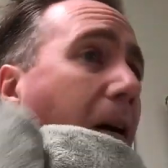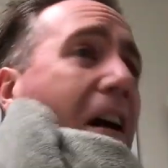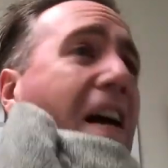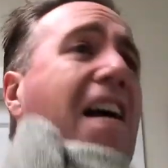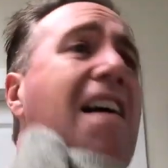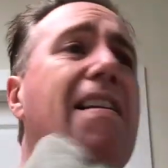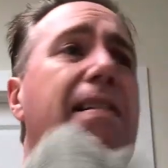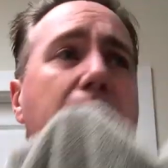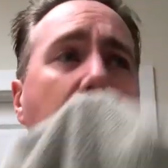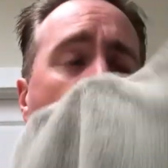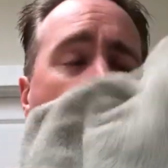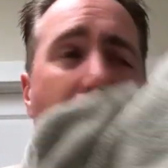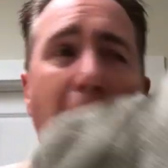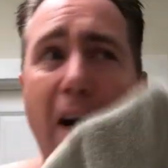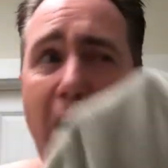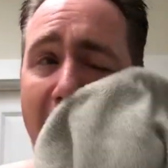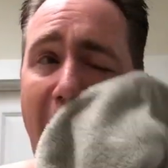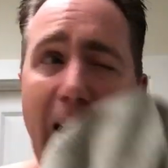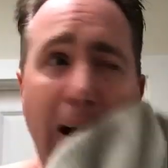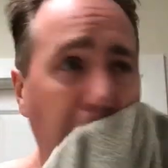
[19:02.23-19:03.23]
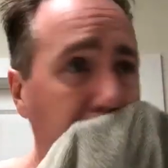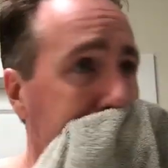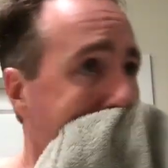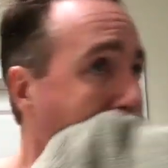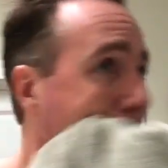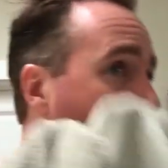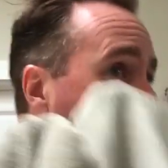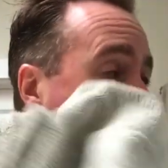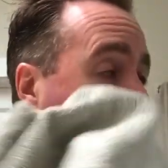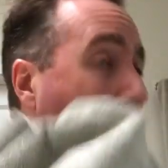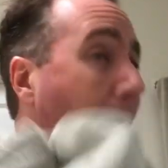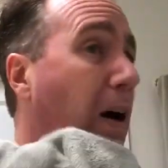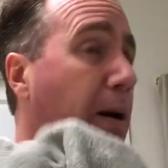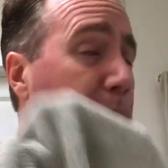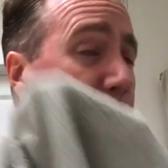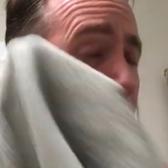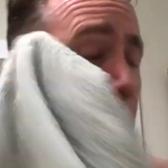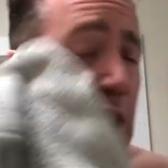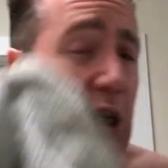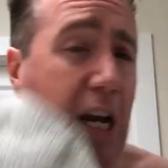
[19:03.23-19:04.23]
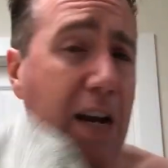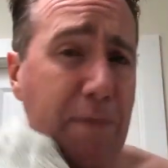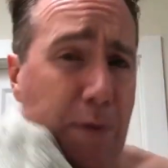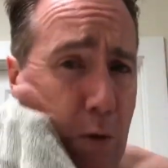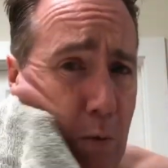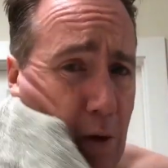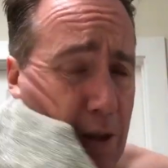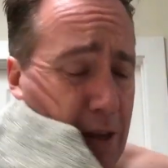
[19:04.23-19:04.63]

and I've been shaving